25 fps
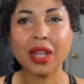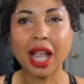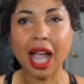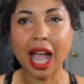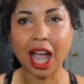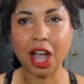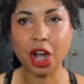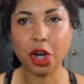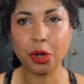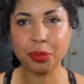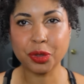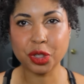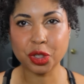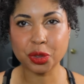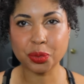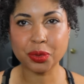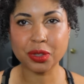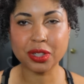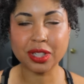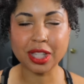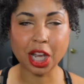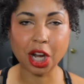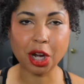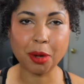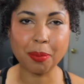I hope this
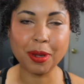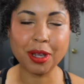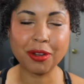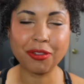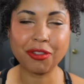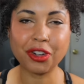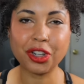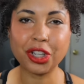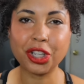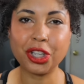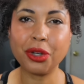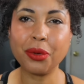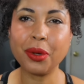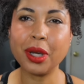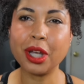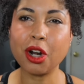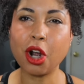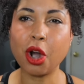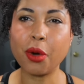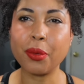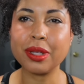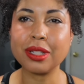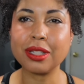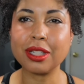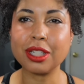was therapy for you. It
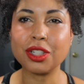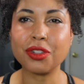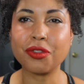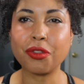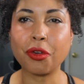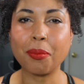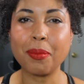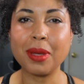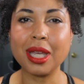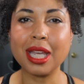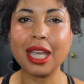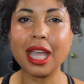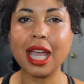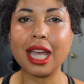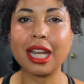always is for me.